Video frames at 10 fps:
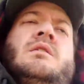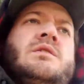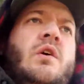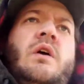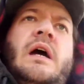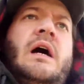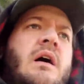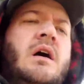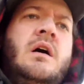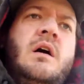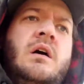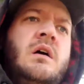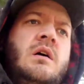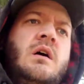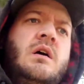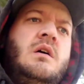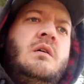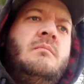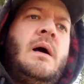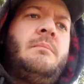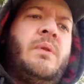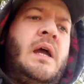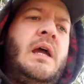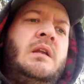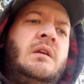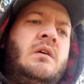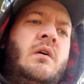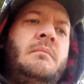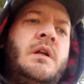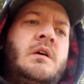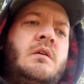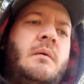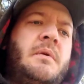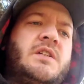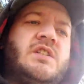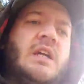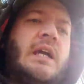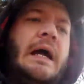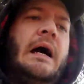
So yeah, my plan, you know, I'm gonna stick it